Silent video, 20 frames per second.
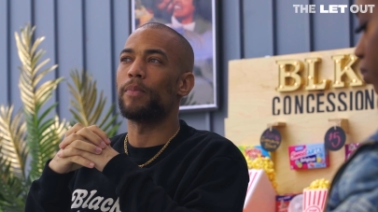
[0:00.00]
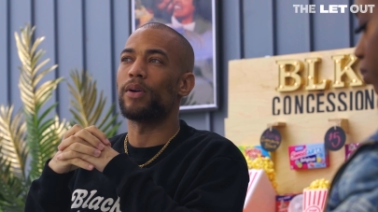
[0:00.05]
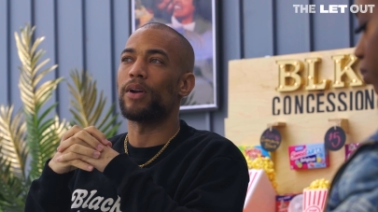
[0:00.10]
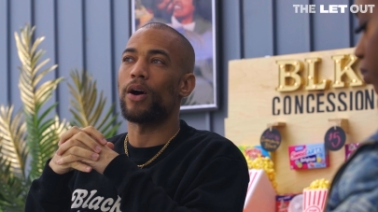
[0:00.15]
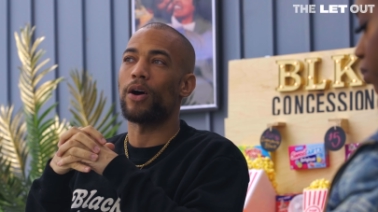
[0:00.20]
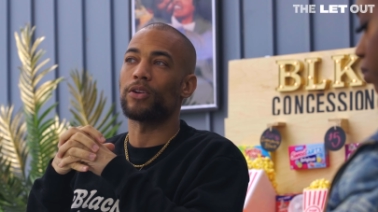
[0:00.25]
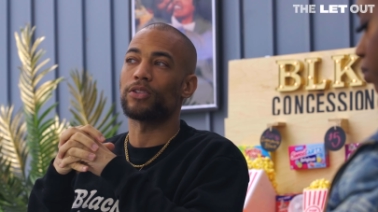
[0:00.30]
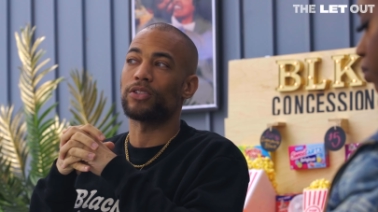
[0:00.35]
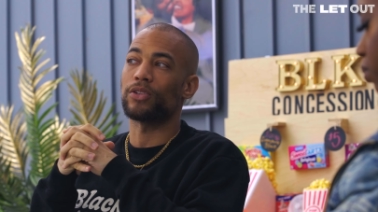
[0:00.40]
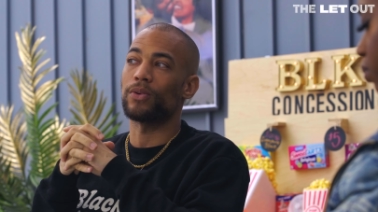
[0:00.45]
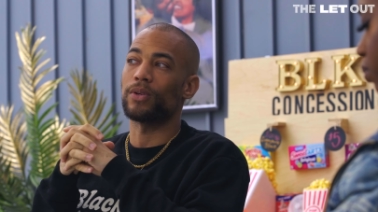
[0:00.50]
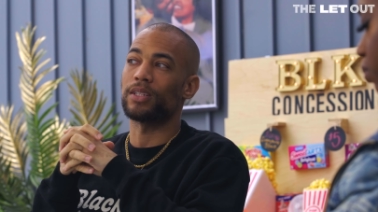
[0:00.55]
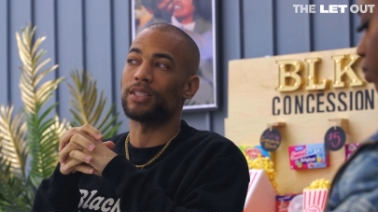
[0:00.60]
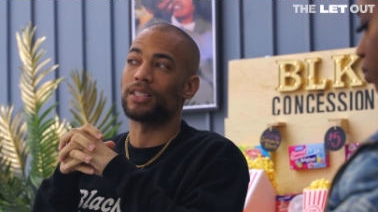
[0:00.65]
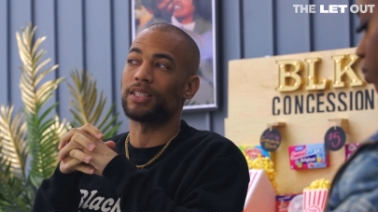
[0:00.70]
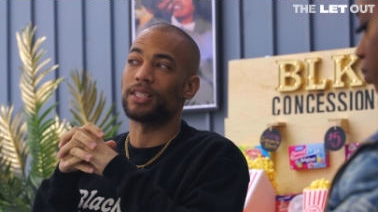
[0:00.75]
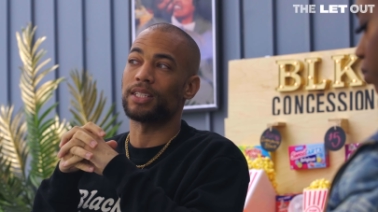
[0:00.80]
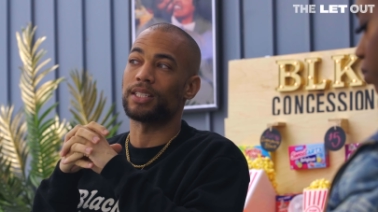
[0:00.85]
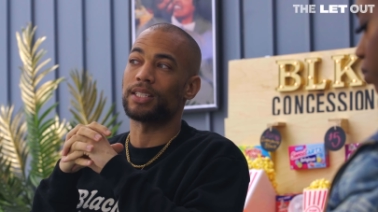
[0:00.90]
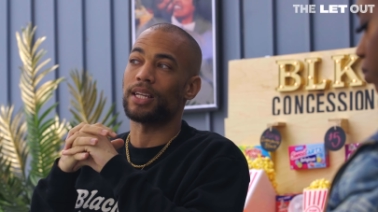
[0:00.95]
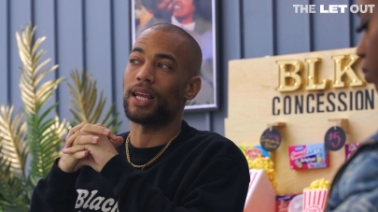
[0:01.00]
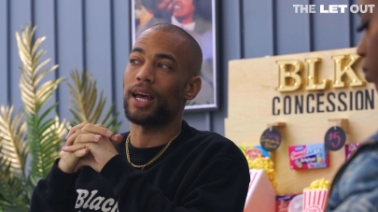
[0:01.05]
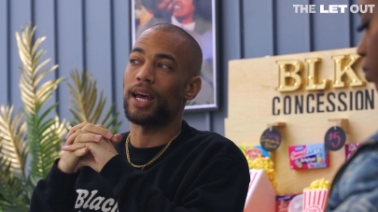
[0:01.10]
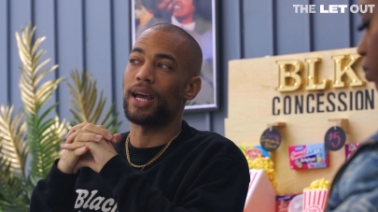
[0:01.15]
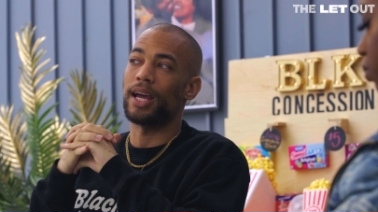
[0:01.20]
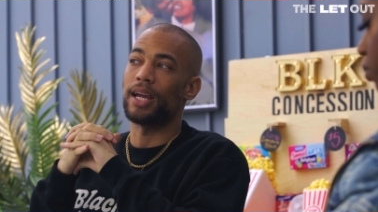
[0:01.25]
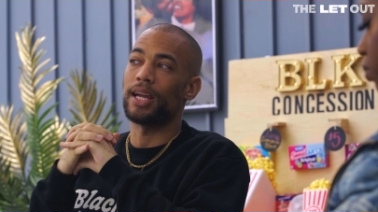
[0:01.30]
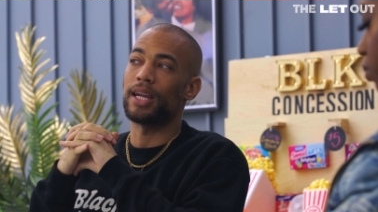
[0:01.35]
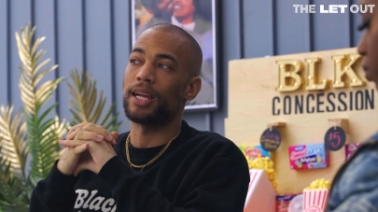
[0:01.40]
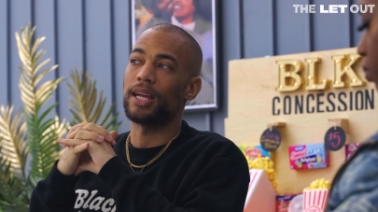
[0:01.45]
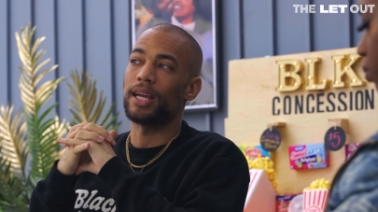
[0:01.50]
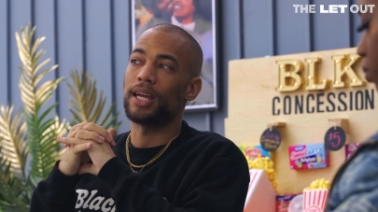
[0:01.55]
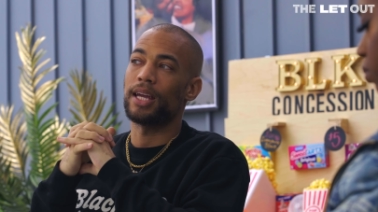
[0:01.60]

but also it's just like,